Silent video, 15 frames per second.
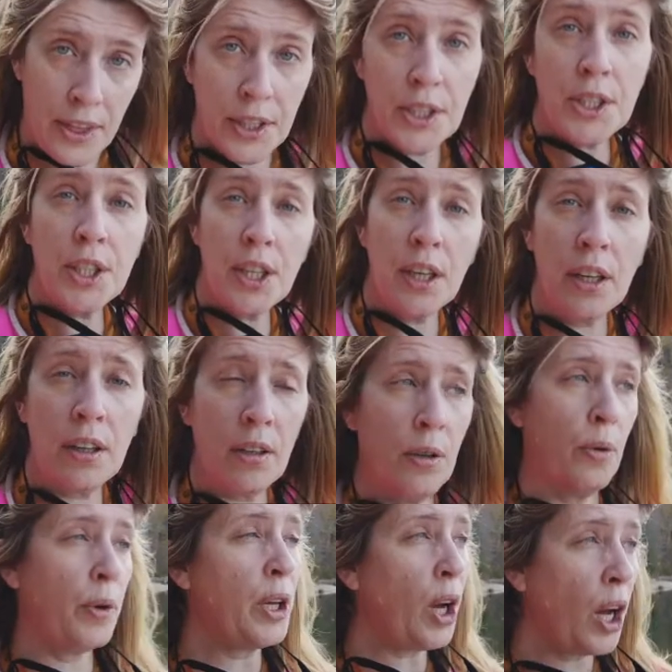This year,
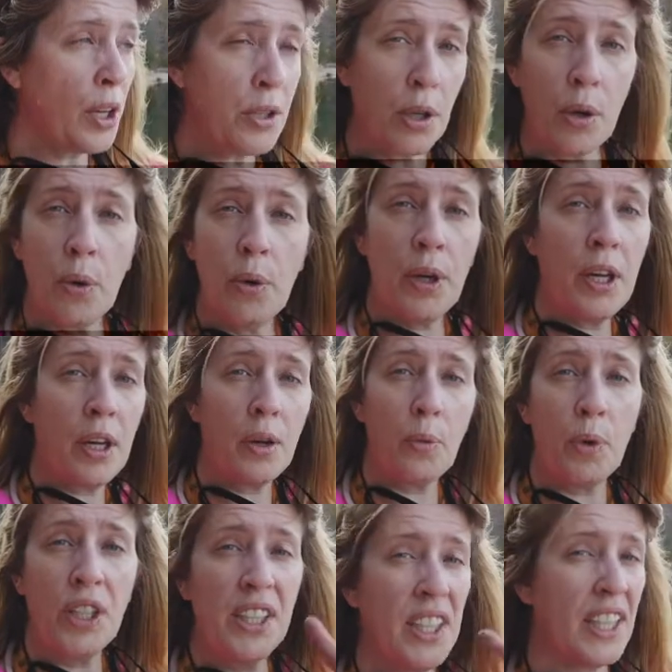we also
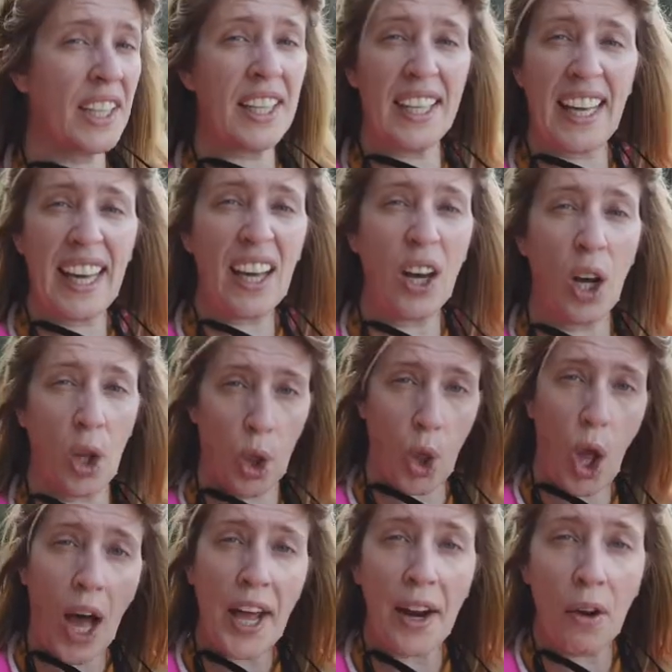we didn't get a
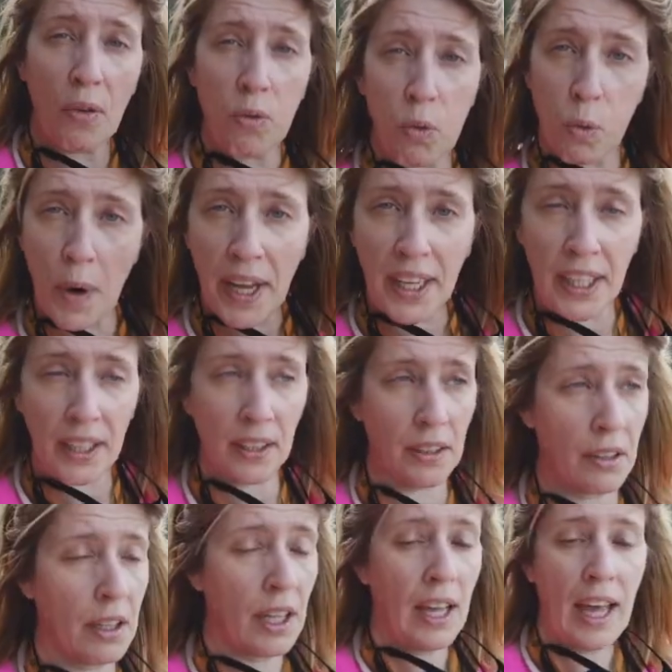lot of
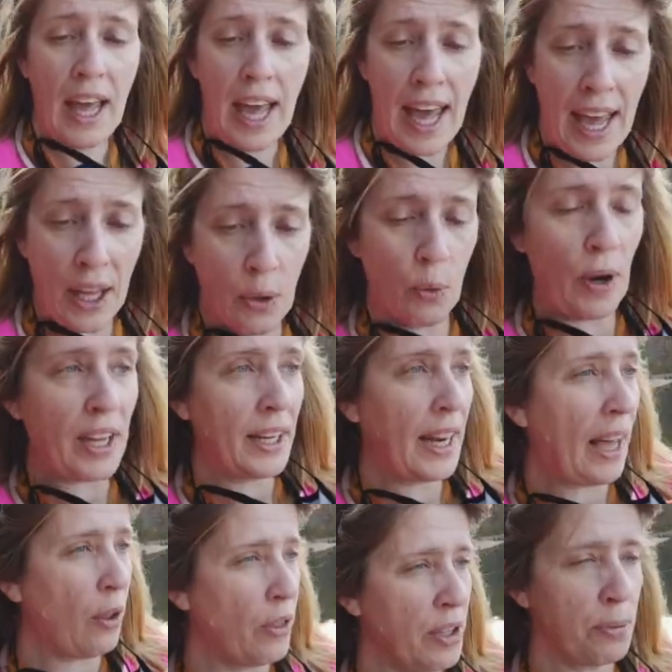rain. And right
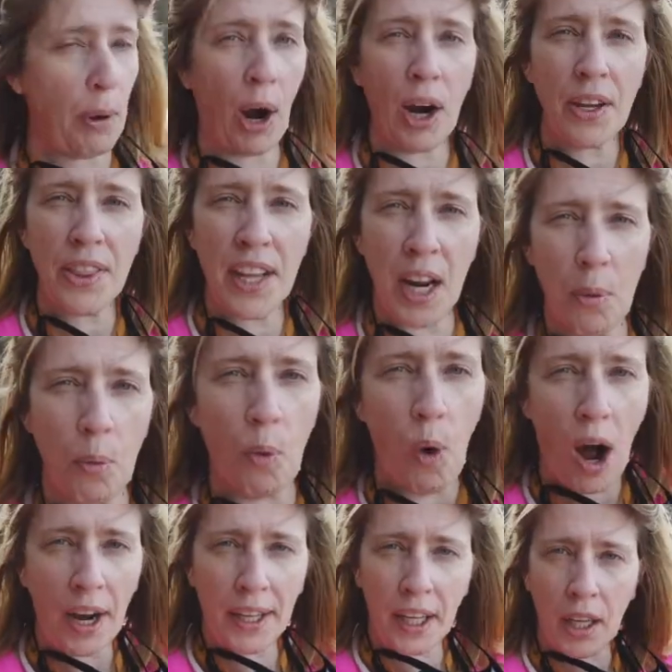now, this part that I'm
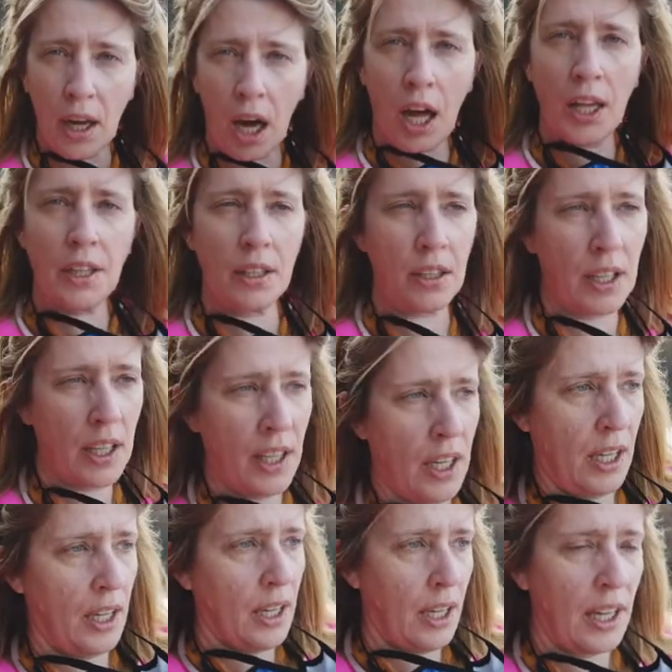walking on,
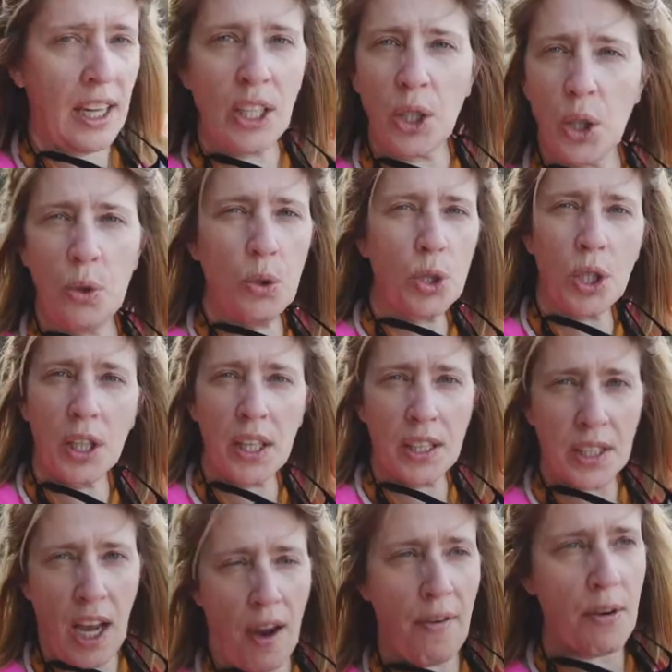it usually
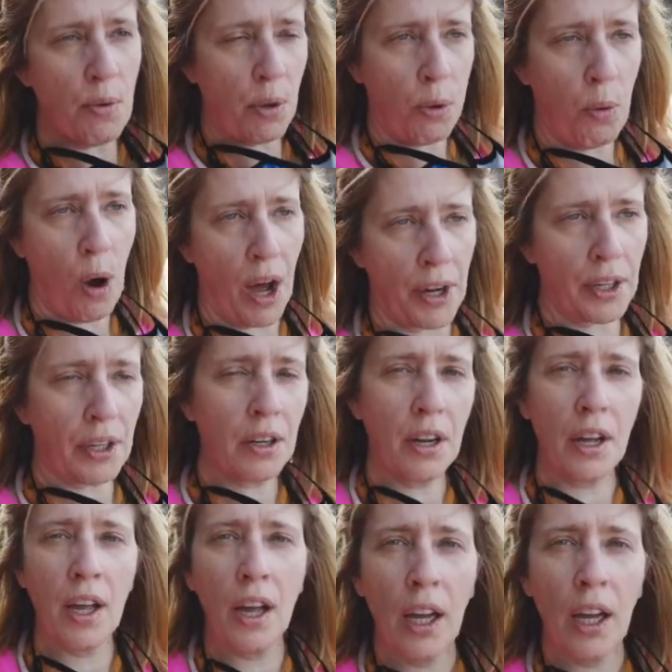is covered with water